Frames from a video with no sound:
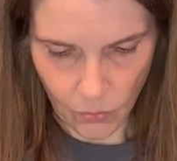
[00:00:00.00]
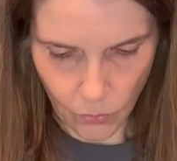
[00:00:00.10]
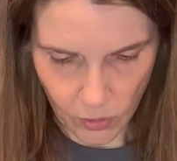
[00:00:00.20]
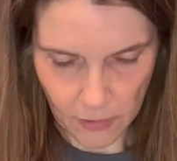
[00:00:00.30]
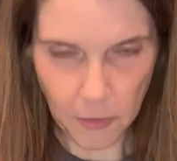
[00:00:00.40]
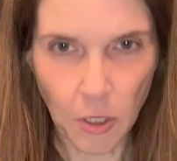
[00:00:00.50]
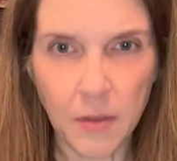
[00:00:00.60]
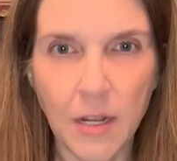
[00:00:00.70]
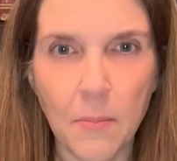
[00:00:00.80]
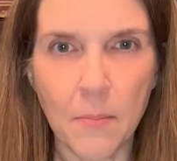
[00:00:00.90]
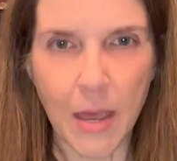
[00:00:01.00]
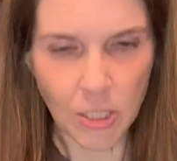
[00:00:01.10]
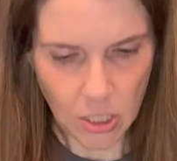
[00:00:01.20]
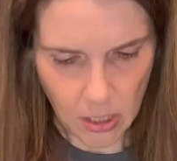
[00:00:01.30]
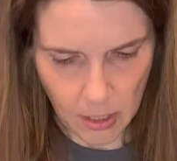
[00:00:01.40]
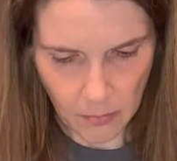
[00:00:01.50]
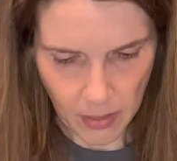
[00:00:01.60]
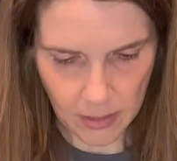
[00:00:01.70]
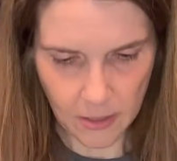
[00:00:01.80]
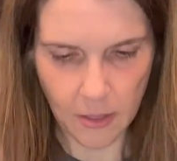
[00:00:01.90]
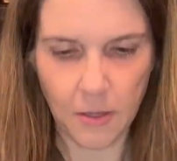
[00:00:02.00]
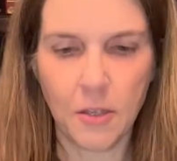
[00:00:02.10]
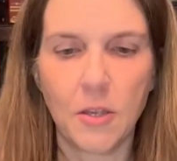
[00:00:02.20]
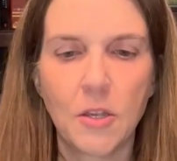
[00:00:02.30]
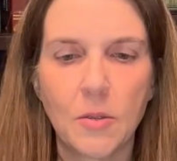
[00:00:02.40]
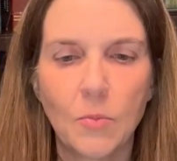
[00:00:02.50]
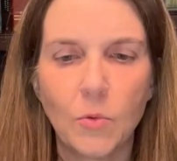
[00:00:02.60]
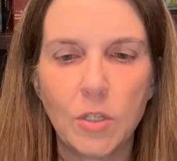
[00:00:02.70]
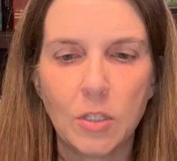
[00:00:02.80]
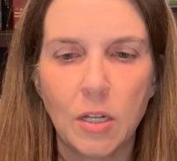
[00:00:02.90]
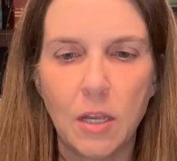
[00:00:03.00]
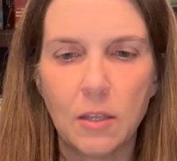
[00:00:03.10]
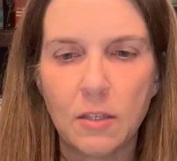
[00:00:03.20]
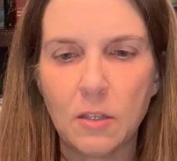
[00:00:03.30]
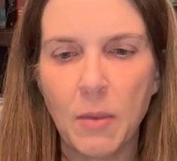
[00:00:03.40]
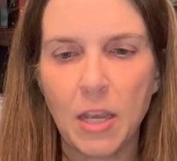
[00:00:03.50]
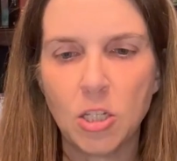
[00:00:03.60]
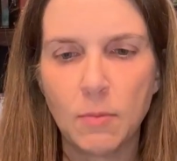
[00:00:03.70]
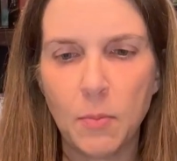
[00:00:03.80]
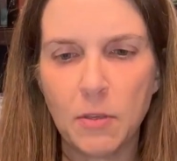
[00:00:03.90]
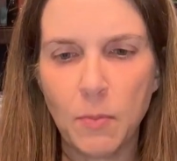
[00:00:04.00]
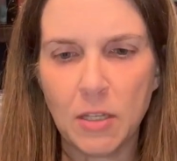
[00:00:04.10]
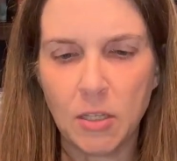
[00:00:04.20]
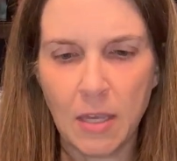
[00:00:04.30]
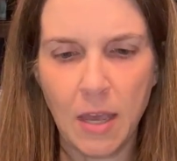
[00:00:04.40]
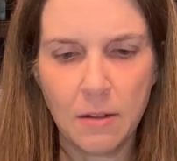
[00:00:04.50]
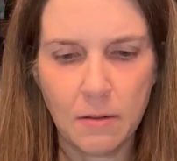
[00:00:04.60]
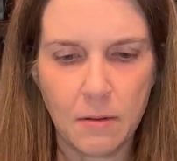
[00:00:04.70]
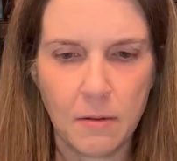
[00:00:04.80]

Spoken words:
more difficult than I imagined, but I'm just gonna smash them up as best you can.